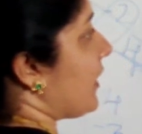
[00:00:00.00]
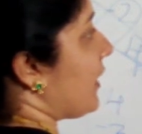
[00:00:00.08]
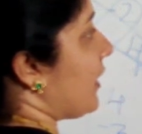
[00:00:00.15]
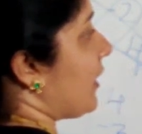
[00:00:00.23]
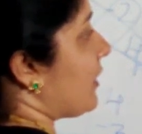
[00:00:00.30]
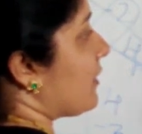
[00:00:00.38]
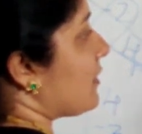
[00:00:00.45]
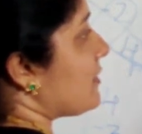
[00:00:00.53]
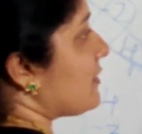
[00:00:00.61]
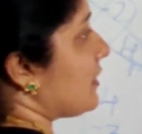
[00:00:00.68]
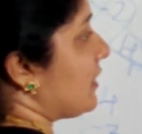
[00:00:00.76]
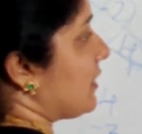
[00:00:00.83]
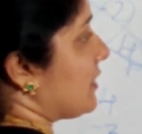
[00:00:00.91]
and this
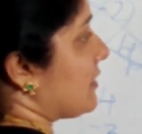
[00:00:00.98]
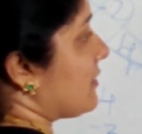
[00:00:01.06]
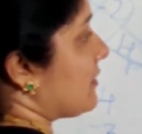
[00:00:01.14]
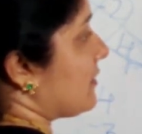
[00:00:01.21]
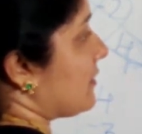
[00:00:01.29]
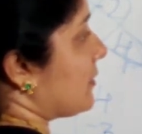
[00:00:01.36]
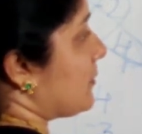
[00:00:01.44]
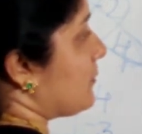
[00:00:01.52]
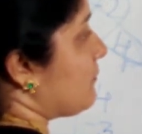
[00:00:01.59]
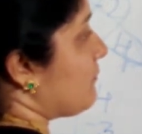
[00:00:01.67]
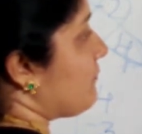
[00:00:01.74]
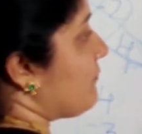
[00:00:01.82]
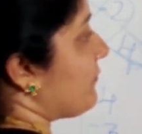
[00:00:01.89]
is
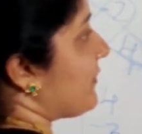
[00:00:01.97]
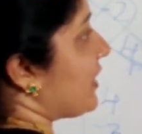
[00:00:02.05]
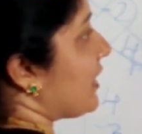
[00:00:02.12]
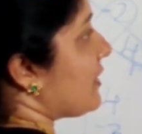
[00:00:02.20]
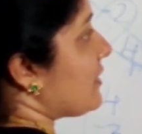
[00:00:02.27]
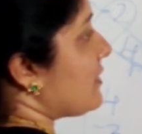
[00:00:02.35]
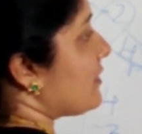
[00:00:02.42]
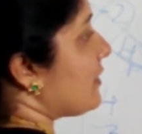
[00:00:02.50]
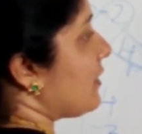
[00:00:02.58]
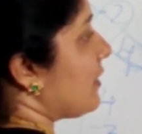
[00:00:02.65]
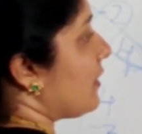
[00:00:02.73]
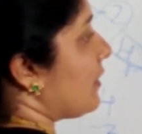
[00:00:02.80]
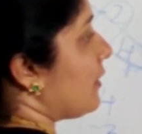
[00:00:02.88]
yes,
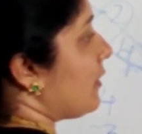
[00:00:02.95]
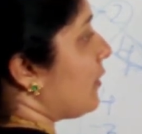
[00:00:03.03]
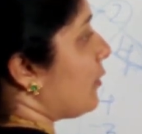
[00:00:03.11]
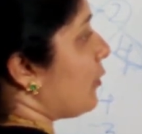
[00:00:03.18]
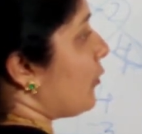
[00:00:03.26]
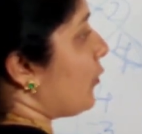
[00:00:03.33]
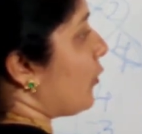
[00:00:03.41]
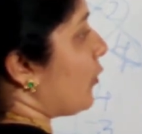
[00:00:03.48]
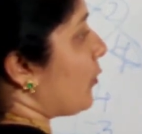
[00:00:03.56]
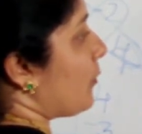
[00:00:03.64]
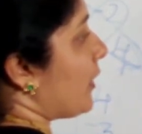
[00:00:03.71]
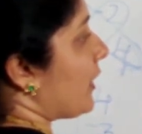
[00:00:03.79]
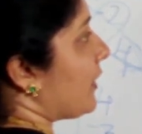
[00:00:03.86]
4
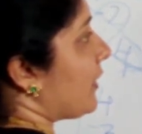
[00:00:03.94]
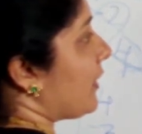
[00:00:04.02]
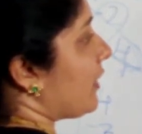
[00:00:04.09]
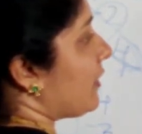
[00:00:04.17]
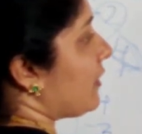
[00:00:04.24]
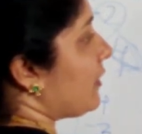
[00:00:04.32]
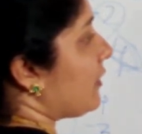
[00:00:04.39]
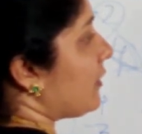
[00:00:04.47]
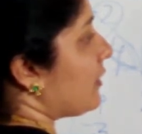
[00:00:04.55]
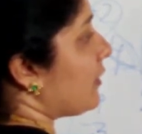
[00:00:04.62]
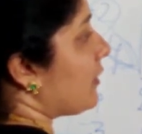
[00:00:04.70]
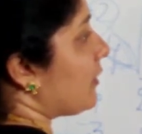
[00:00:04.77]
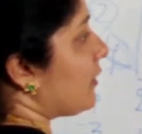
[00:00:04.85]
by 10,
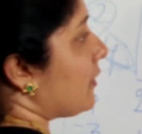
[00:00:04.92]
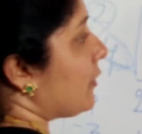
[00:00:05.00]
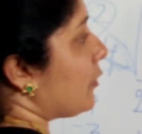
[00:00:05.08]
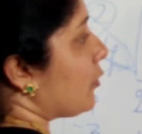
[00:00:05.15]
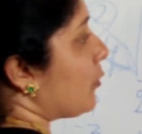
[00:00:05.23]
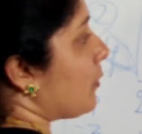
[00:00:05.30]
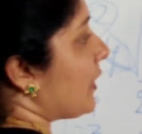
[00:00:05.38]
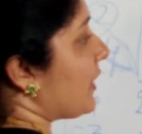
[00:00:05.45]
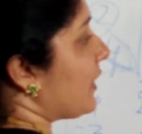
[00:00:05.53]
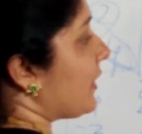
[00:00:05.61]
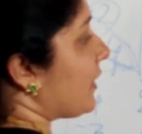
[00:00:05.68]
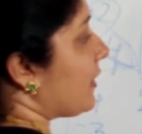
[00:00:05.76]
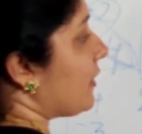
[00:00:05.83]
2 by
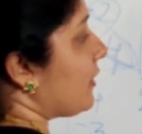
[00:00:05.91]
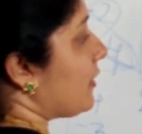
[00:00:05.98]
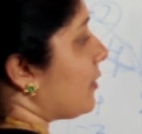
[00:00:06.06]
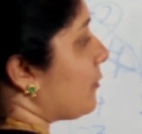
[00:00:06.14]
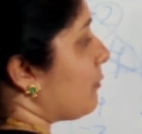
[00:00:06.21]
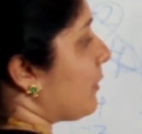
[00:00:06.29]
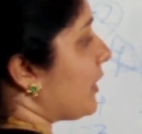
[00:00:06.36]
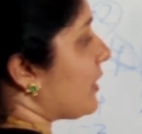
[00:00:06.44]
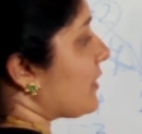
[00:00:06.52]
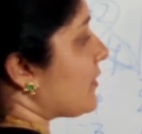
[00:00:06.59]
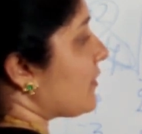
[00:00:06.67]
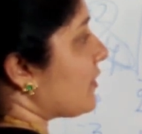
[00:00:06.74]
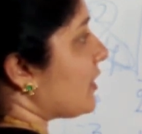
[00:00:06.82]
10 minus
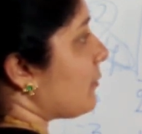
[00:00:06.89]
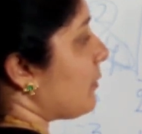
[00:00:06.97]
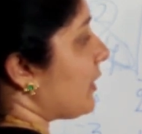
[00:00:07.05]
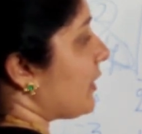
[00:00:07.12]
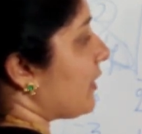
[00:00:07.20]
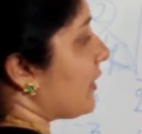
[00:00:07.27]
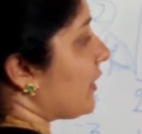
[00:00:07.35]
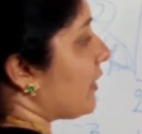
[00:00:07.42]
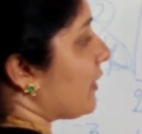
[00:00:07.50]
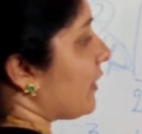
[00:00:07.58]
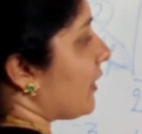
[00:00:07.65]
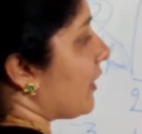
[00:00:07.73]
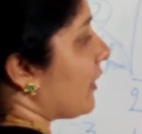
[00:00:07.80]
3 by 10
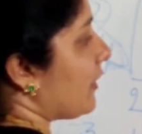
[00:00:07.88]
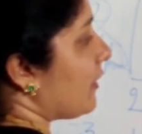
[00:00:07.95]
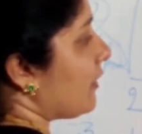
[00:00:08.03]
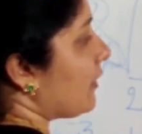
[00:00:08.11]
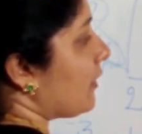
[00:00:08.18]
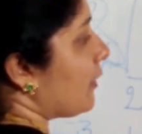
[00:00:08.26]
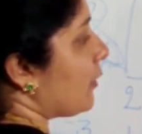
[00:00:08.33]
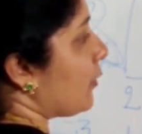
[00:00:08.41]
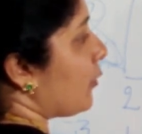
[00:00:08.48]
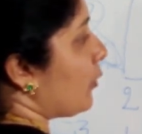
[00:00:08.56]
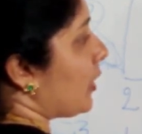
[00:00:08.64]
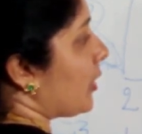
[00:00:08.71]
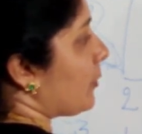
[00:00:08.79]
and
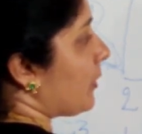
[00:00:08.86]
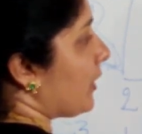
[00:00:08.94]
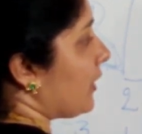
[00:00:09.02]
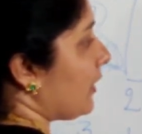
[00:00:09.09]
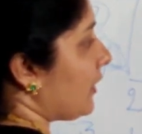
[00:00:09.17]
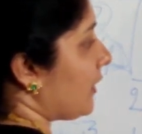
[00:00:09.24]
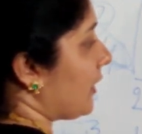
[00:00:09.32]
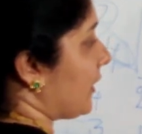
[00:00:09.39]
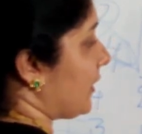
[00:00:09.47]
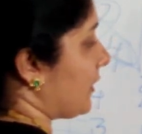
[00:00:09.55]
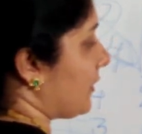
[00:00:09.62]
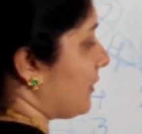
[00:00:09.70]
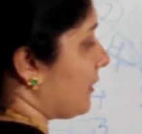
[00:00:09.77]
1 by
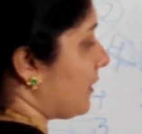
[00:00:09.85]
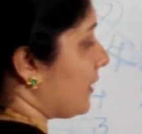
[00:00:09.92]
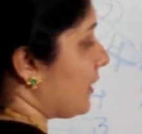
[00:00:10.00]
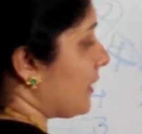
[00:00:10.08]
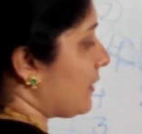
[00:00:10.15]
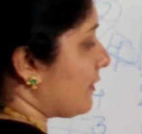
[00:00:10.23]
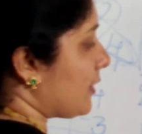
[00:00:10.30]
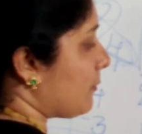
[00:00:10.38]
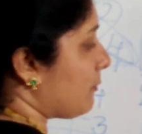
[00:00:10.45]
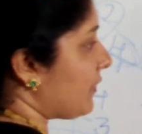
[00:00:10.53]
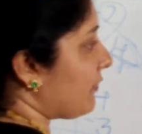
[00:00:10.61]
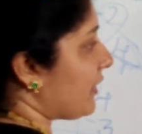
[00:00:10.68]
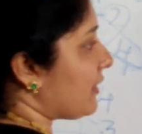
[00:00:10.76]
10.
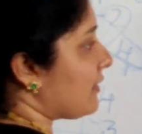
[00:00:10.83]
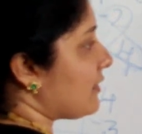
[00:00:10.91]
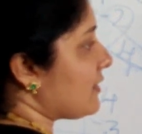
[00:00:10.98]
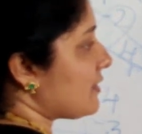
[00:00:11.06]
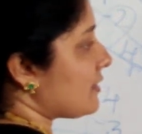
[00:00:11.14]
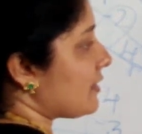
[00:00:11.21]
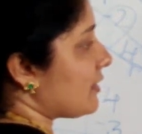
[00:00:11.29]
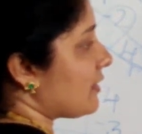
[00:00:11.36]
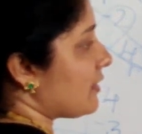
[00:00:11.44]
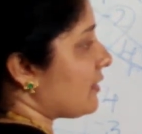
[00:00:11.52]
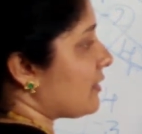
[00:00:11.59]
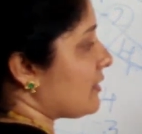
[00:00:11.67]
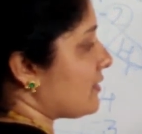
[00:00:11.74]
Simplify this.
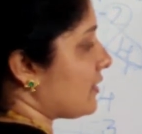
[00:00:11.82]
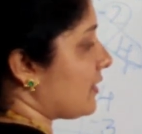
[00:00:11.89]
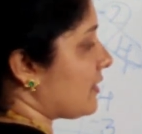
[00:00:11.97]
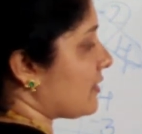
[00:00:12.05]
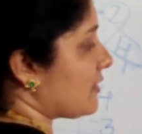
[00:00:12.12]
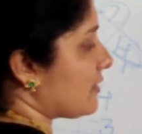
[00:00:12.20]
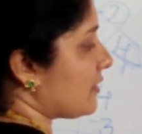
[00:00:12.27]
This is